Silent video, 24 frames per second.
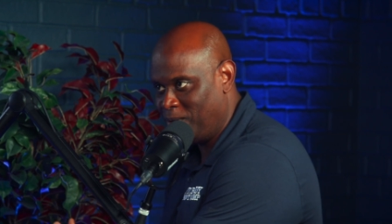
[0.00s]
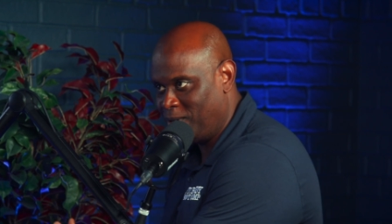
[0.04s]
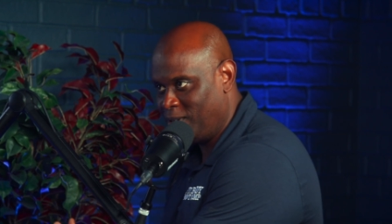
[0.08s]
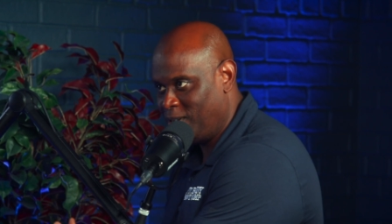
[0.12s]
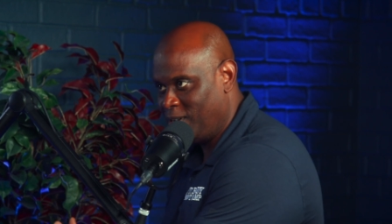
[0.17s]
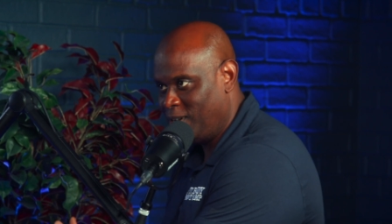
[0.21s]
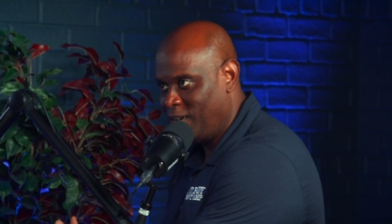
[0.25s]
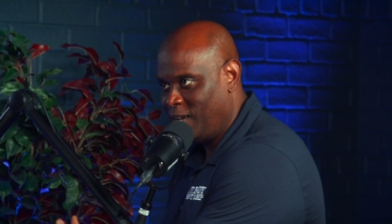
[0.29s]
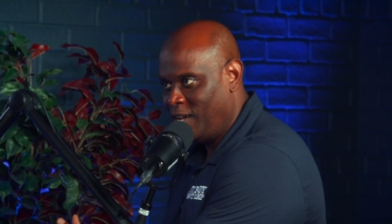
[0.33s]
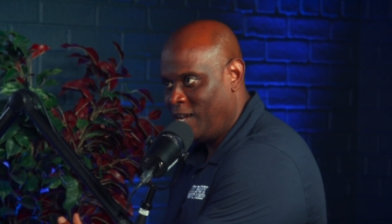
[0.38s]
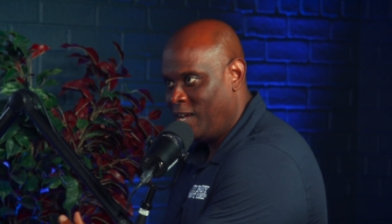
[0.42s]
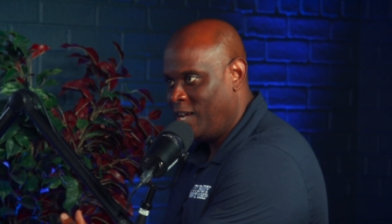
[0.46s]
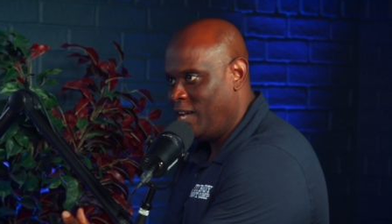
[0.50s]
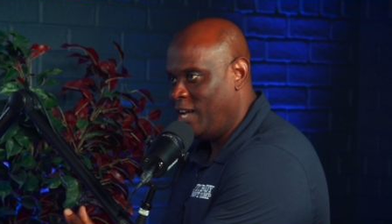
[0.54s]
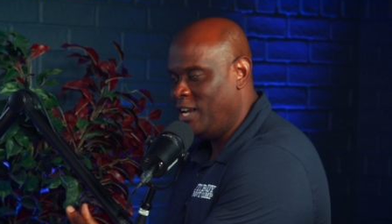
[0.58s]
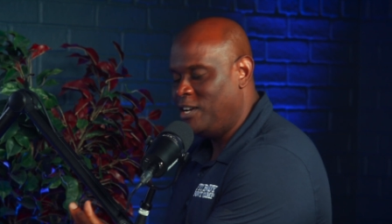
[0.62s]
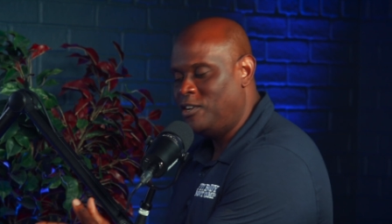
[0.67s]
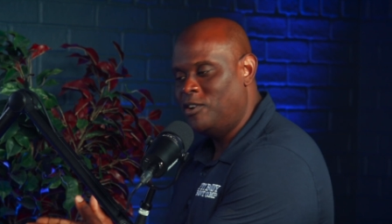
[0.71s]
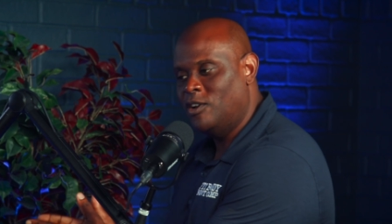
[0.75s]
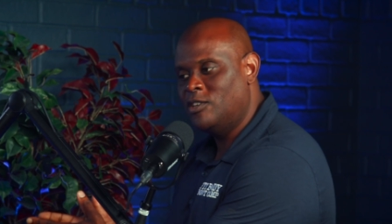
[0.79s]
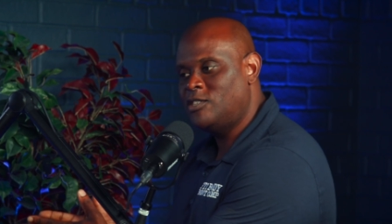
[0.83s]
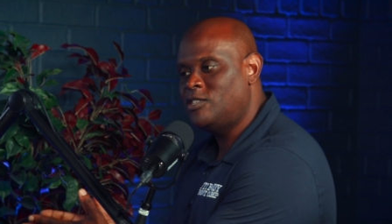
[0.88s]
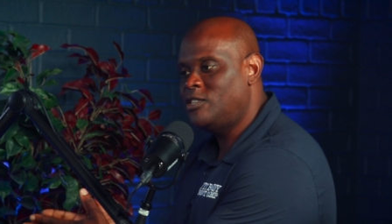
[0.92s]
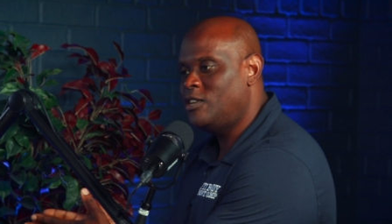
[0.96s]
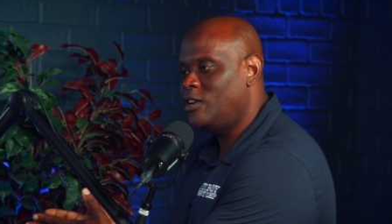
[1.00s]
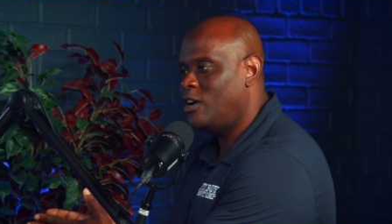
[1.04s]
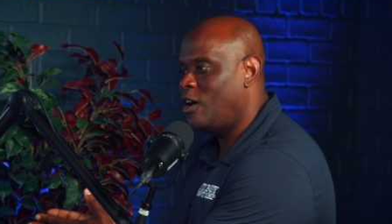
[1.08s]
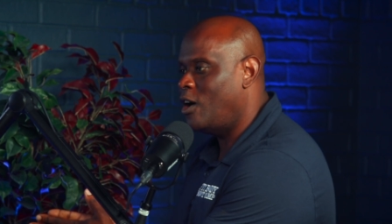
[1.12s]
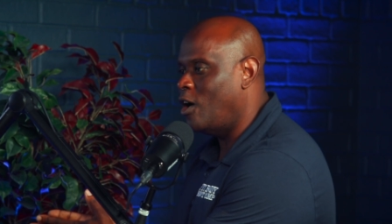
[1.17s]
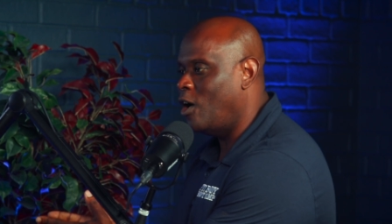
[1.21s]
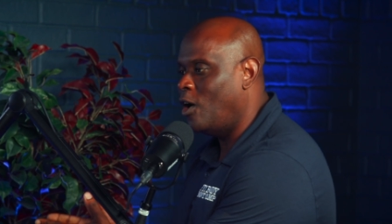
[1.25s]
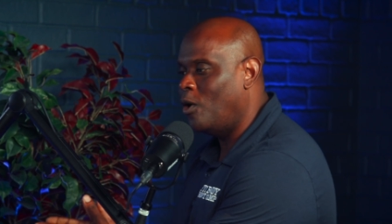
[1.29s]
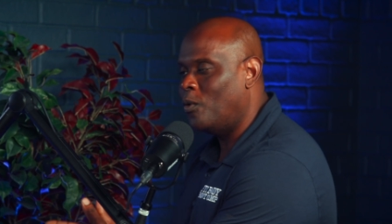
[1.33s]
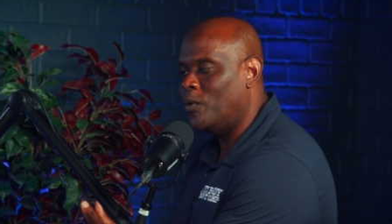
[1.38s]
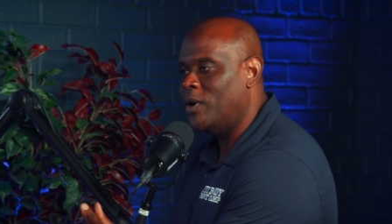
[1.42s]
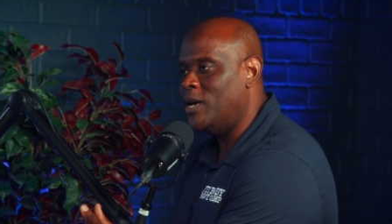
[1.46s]
Mm-hmm it doesn't
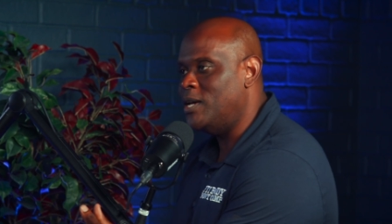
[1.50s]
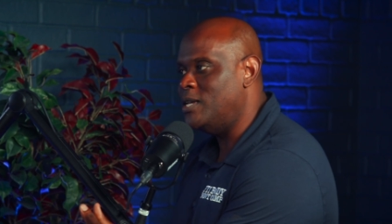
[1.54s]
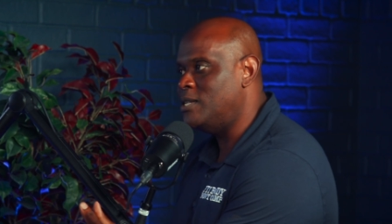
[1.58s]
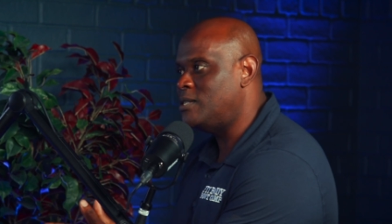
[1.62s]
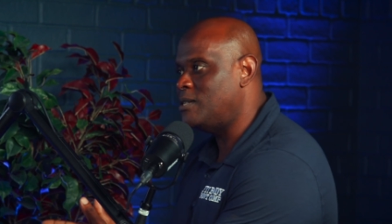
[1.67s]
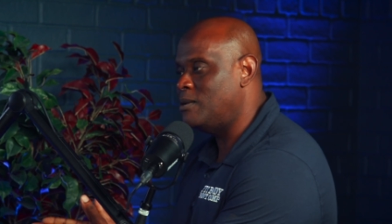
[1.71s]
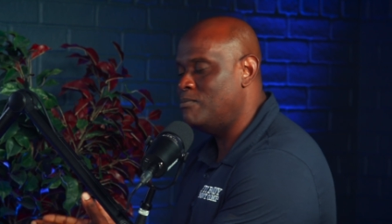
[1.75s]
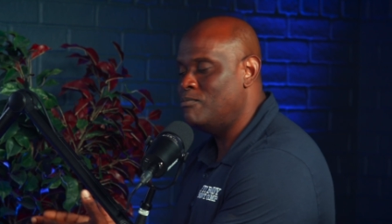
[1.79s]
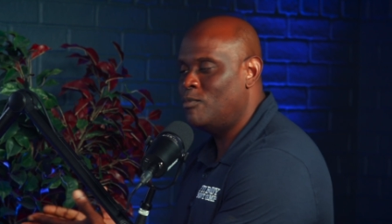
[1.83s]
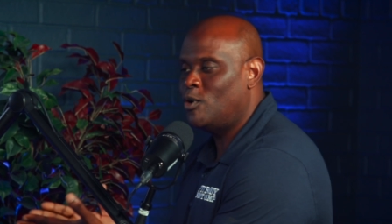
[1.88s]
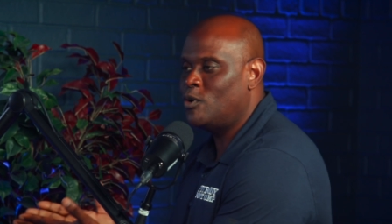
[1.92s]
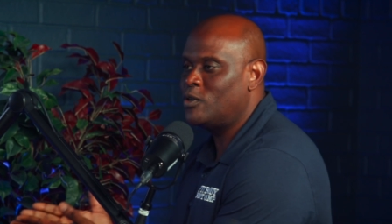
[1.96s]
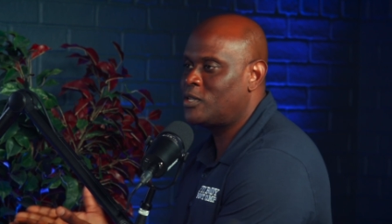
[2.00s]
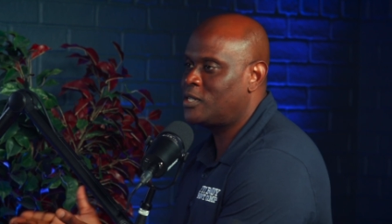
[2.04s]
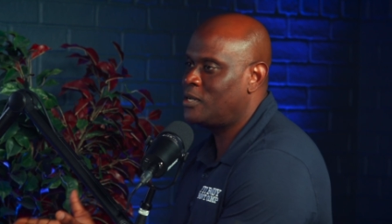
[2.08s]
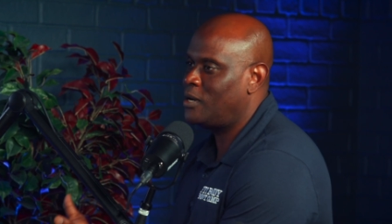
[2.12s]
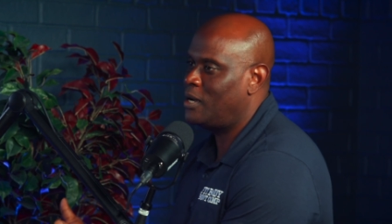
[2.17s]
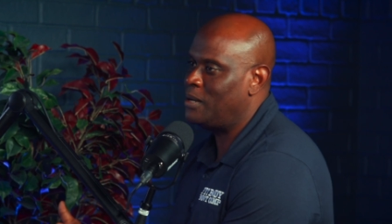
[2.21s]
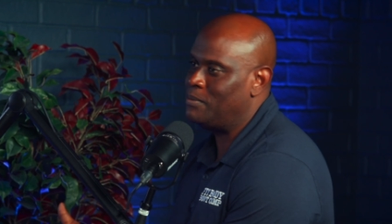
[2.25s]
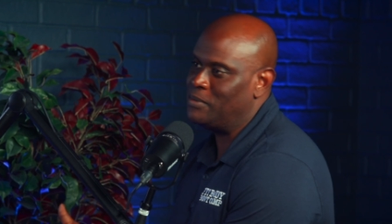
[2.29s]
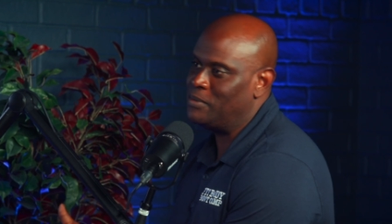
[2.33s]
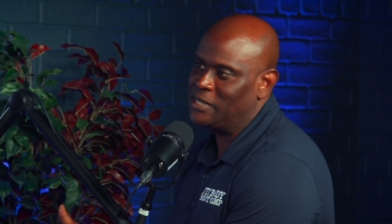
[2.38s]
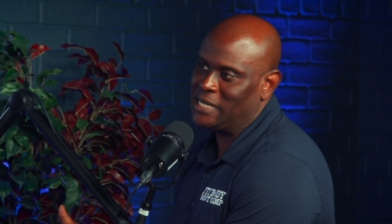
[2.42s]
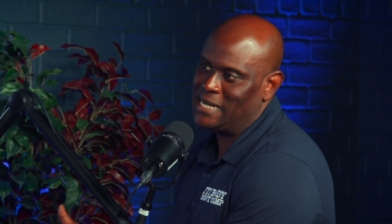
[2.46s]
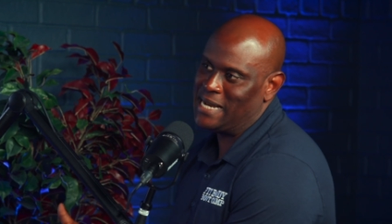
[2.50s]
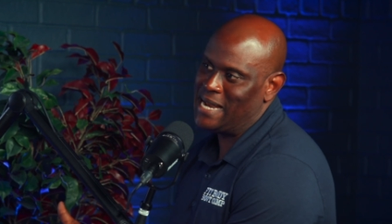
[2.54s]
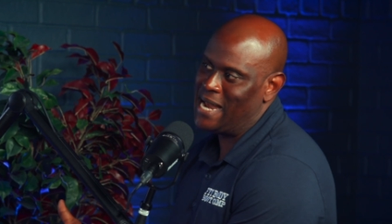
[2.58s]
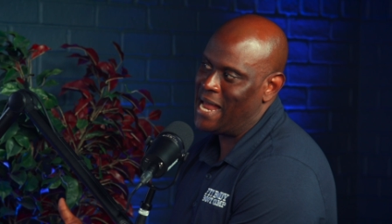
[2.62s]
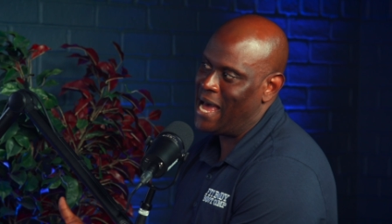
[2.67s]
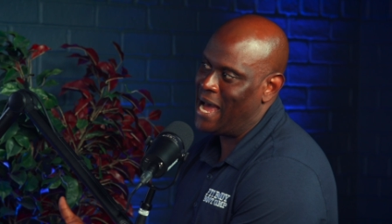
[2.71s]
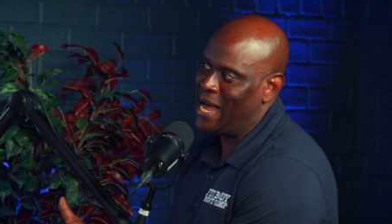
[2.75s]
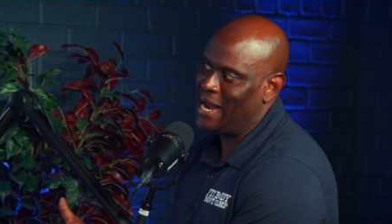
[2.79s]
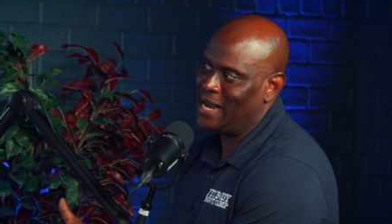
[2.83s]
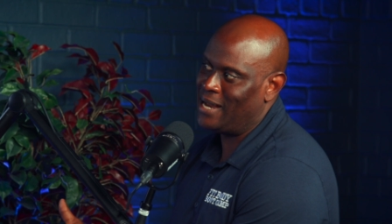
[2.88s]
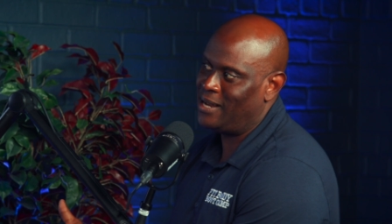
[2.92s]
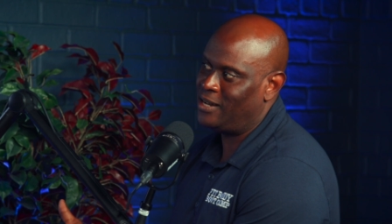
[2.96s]
always, and more times than
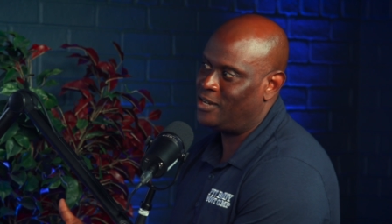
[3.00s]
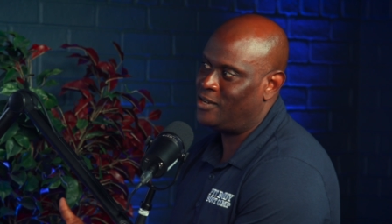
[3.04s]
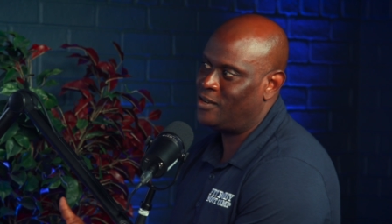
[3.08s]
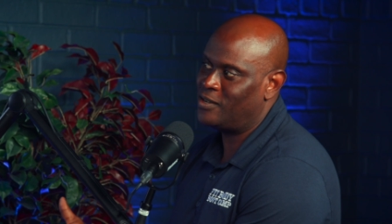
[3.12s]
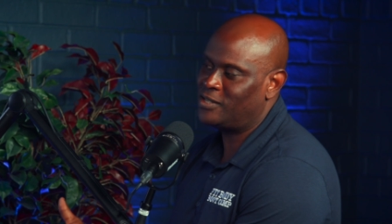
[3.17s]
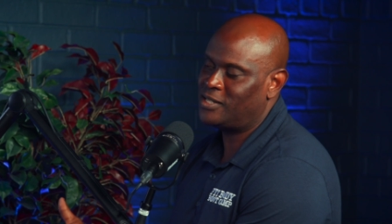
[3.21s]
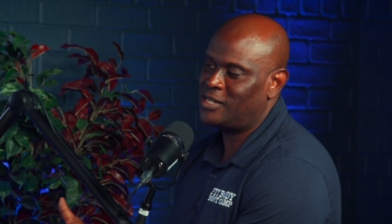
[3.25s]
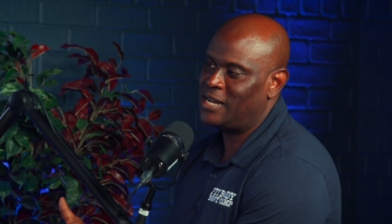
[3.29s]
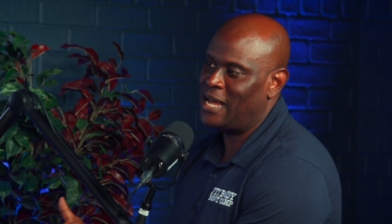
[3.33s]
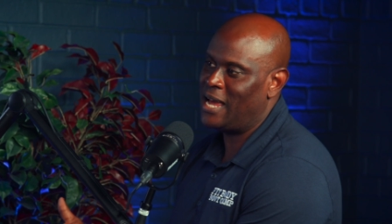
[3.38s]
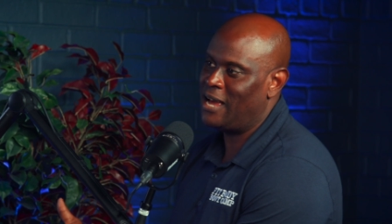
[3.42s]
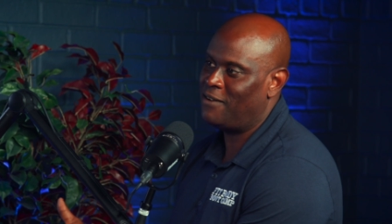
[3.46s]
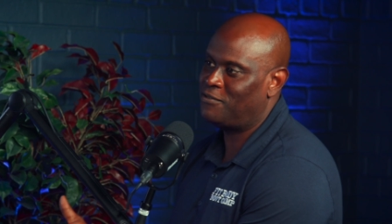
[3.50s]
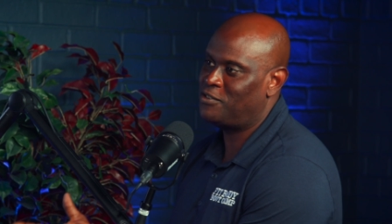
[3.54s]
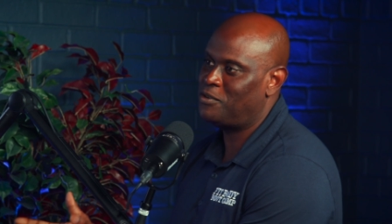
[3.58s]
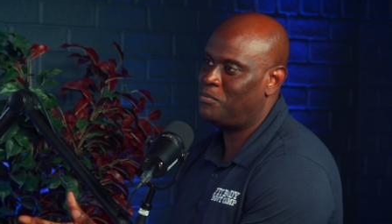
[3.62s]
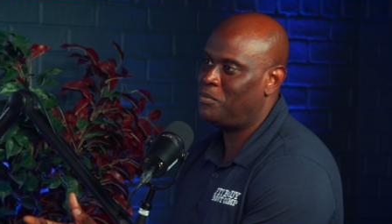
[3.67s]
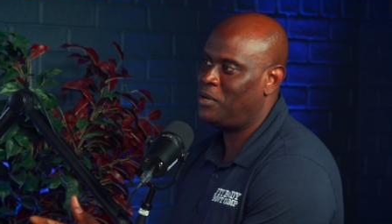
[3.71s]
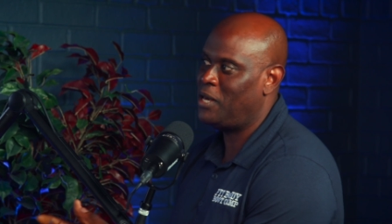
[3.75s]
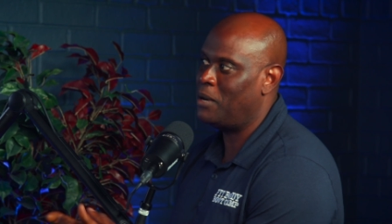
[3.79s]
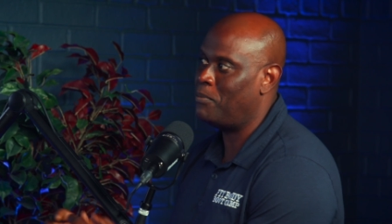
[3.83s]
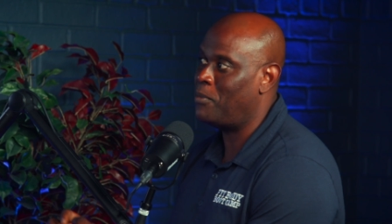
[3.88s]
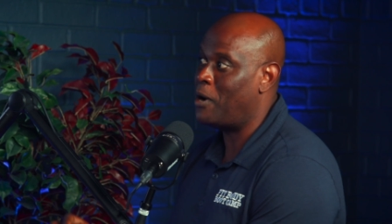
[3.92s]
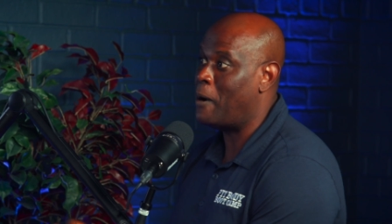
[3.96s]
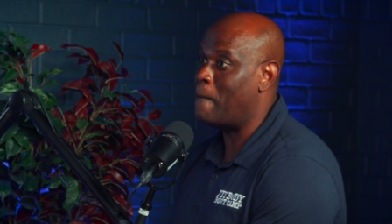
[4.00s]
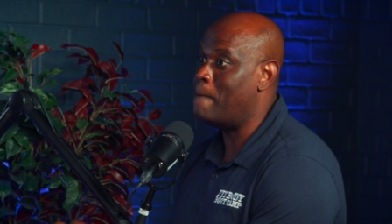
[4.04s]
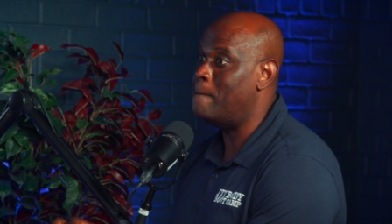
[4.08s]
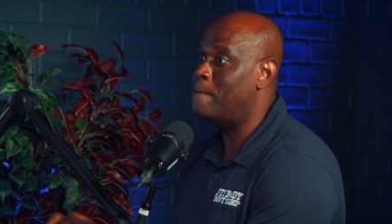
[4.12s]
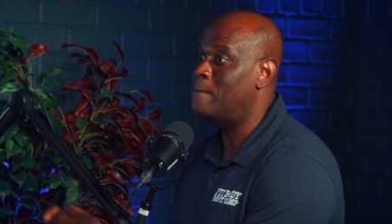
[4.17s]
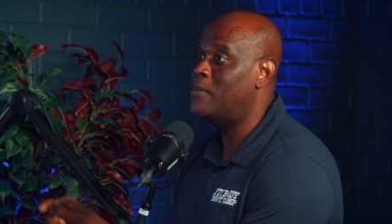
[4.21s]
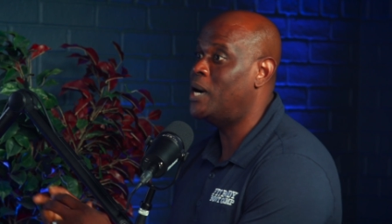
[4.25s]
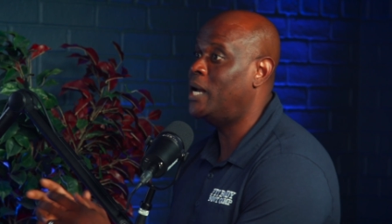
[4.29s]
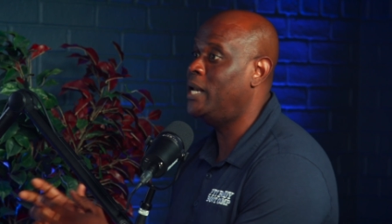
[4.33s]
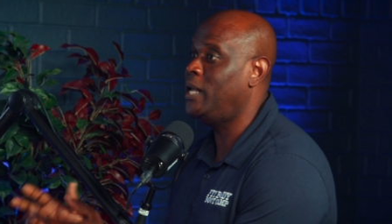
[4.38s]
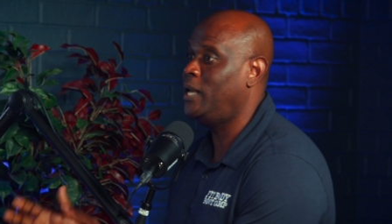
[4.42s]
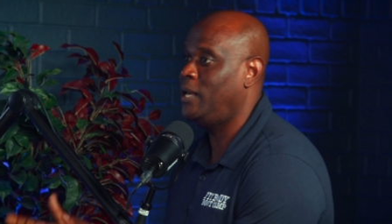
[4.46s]
not, it doesn't have to be about
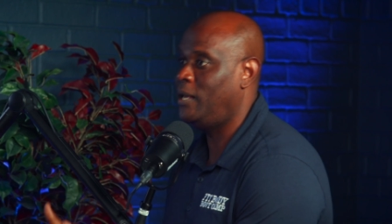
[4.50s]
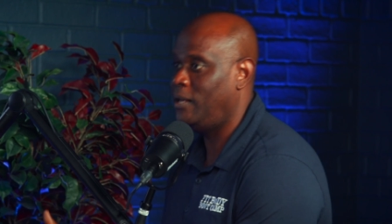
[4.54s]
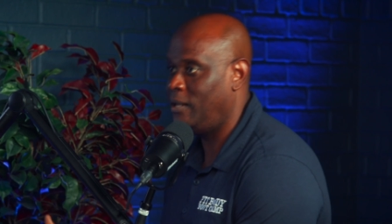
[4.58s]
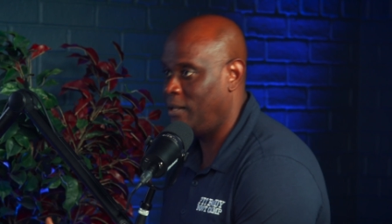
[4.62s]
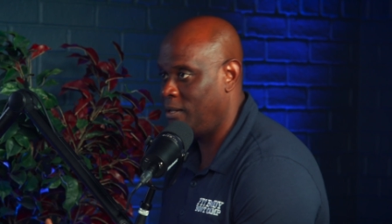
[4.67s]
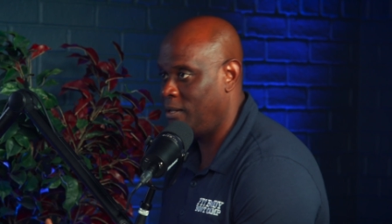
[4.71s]
money,